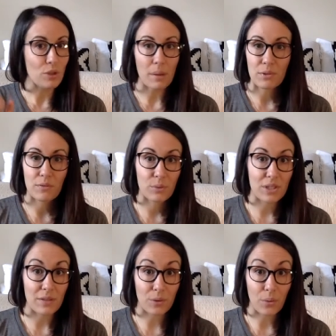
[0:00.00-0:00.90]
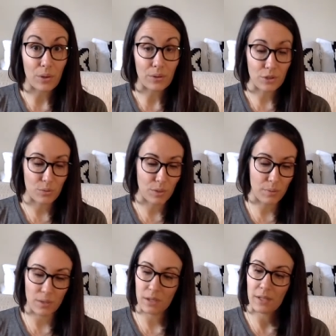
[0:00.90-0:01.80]
drops of whichever oils you want to
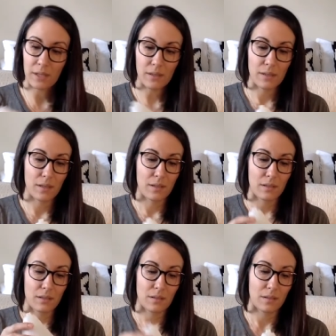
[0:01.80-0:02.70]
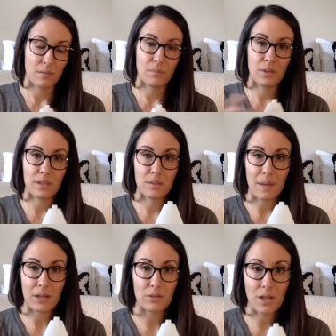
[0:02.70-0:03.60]
put in there. Put this
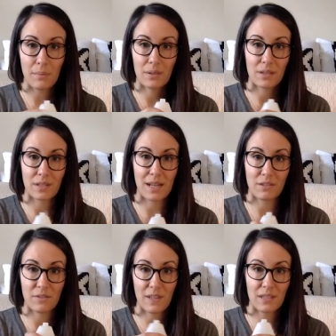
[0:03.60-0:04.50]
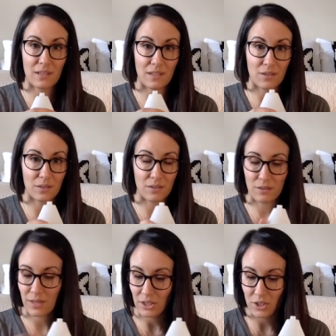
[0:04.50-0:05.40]
back on top. It doesn't have to face any certain
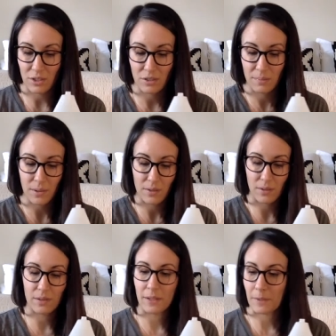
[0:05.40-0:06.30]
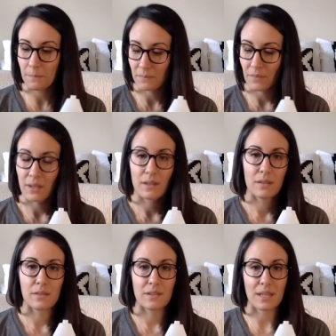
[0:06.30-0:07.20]
direction. Just put it on there.
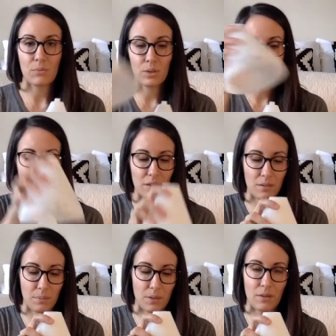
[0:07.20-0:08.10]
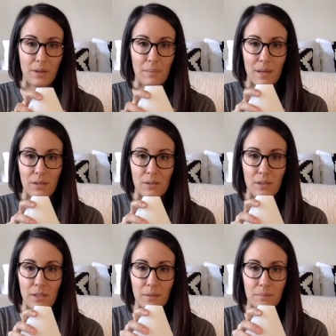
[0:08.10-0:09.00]
Same with this. Put it right back on
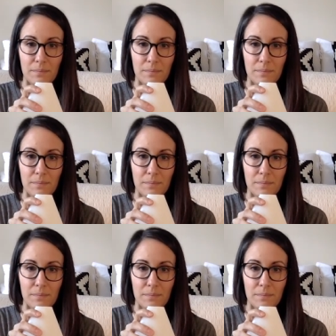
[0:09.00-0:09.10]
there.